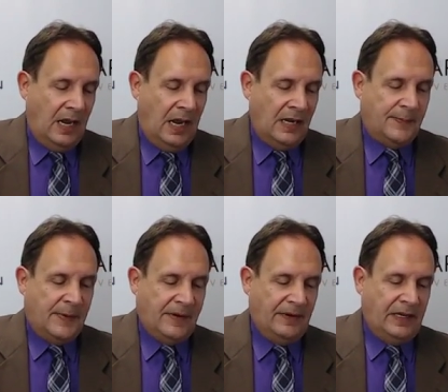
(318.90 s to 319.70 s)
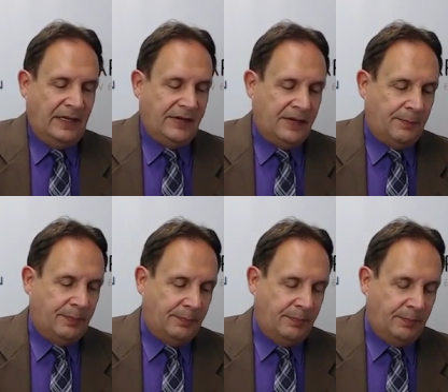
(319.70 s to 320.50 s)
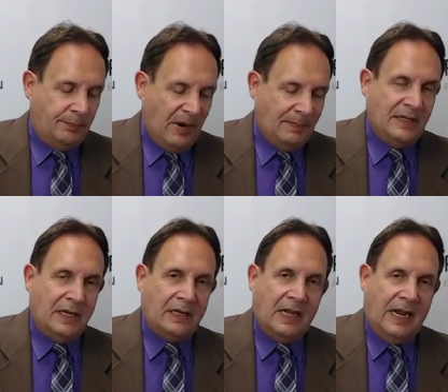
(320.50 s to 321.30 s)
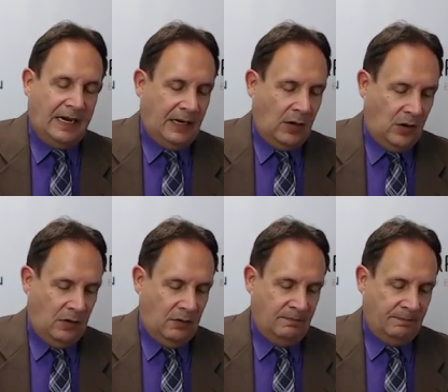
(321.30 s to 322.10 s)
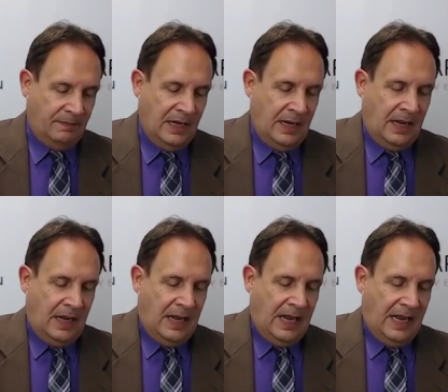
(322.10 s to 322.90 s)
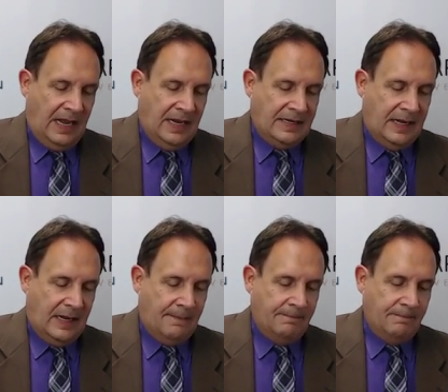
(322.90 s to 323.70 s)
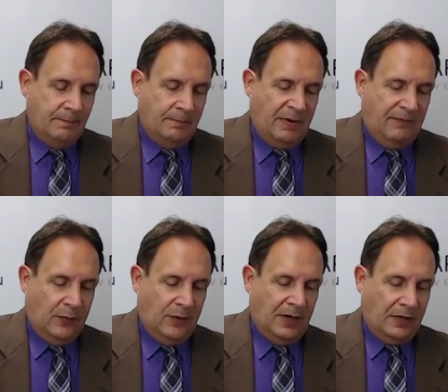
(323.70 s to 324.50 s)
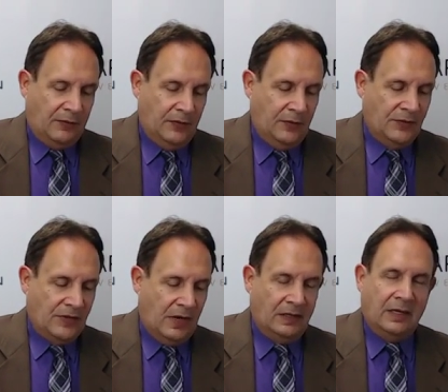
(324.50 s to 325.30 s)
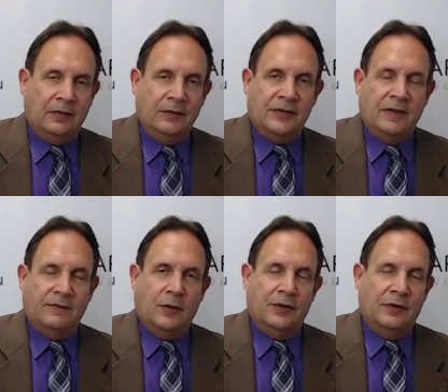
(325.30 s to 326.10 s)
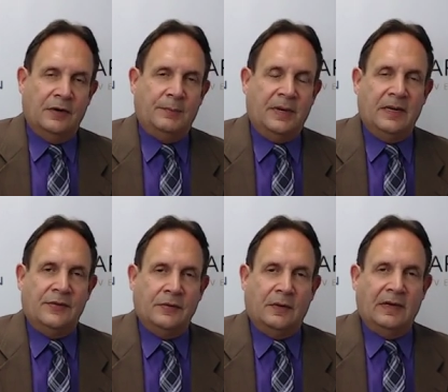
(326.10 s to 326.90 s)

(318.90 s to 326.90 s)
Specifically, this is prepping the client at home and um, before their cruise, all inclusive, or European tour.